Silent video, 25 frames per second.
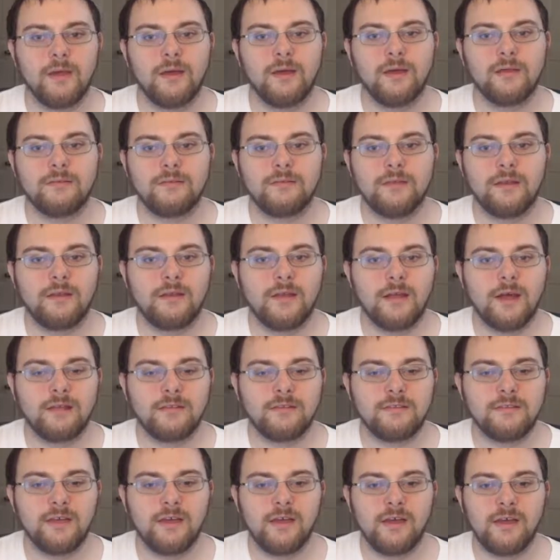Didn't I
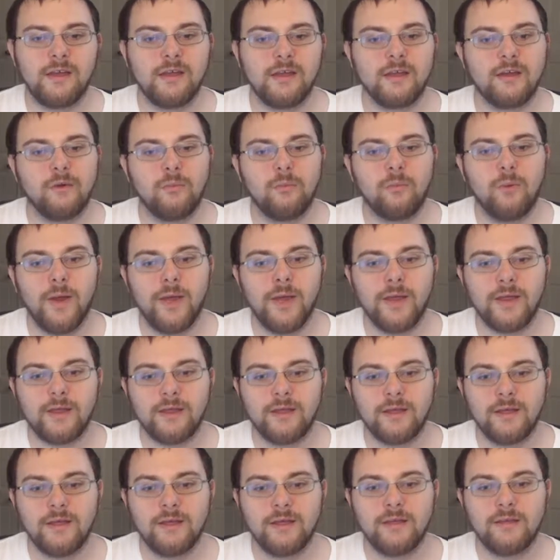tell you to wait?
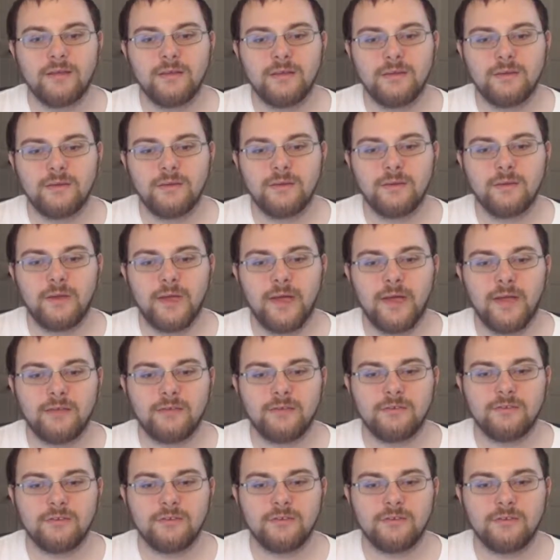You
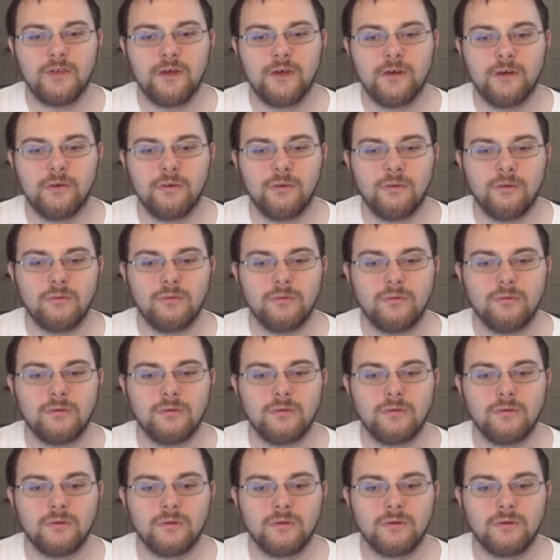can't just go
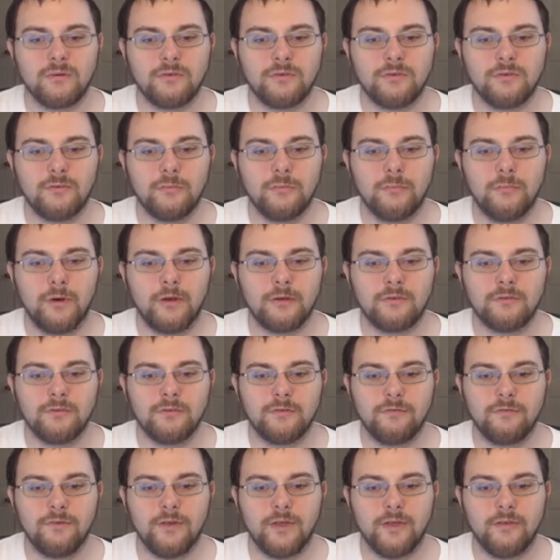or do a bunch of
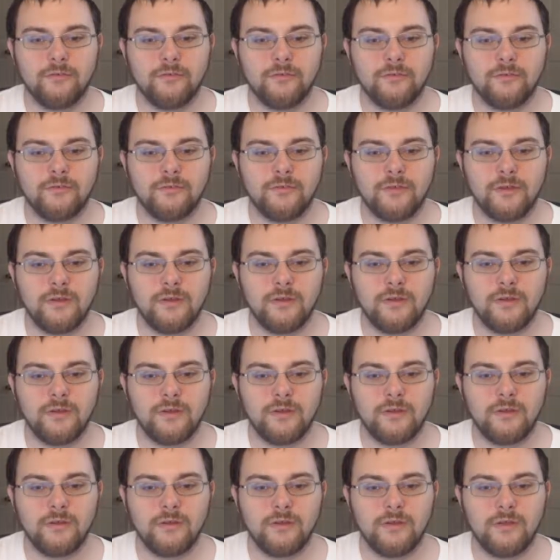favors to
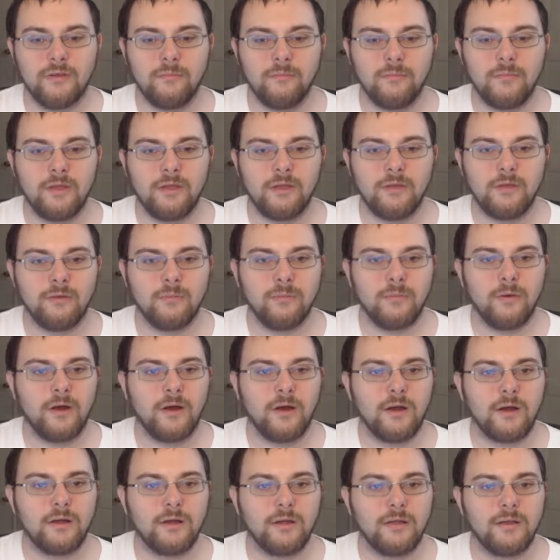keep me in your
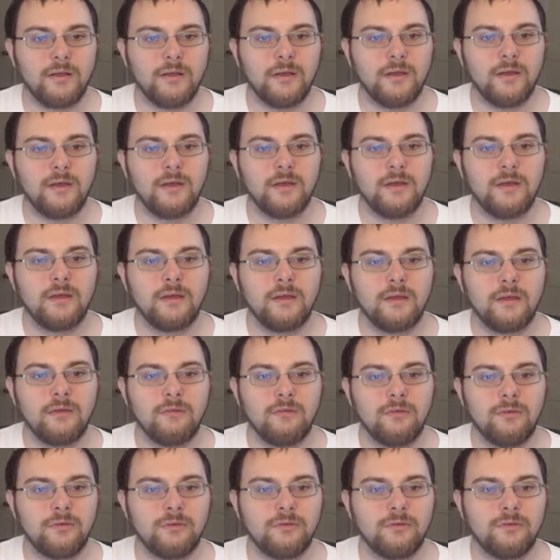pocket. If
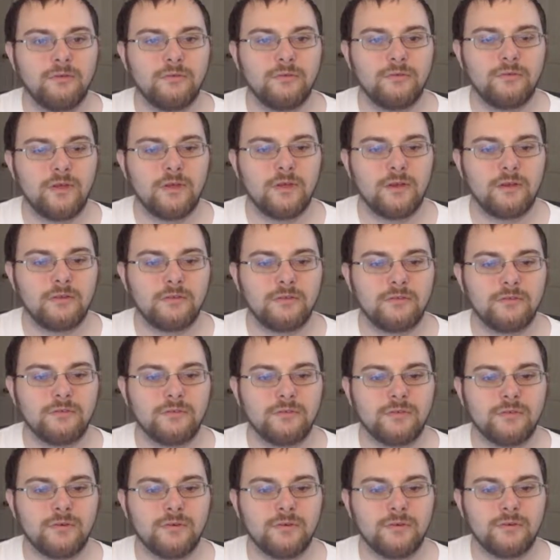what you said is
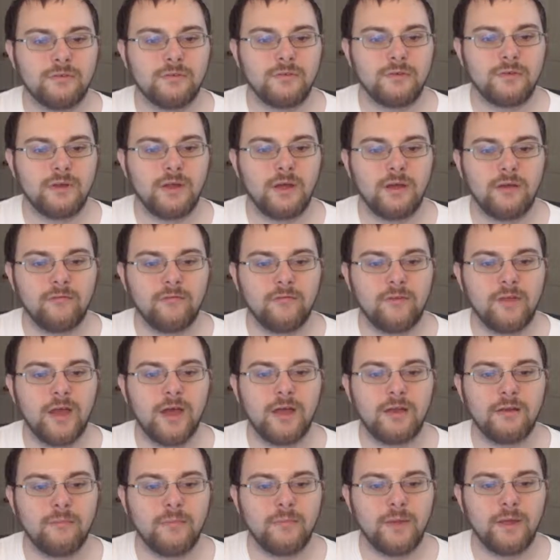true, then I've got
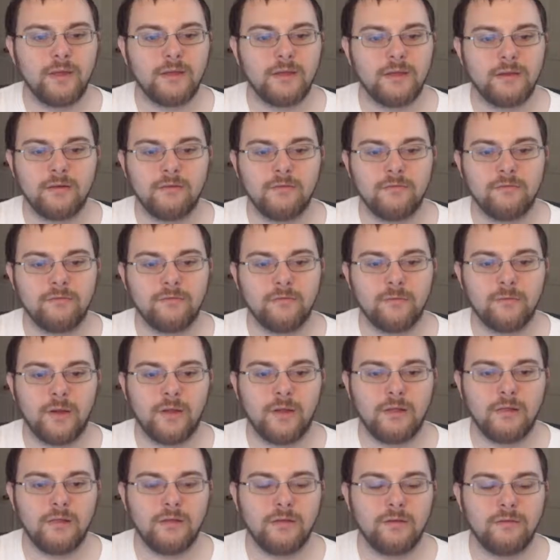to make it up for my
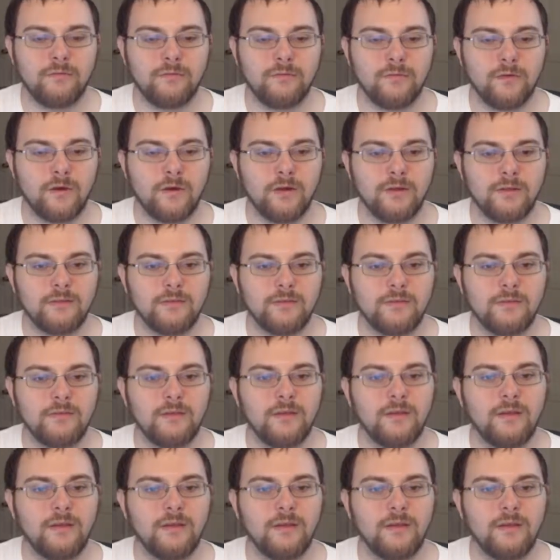late friends.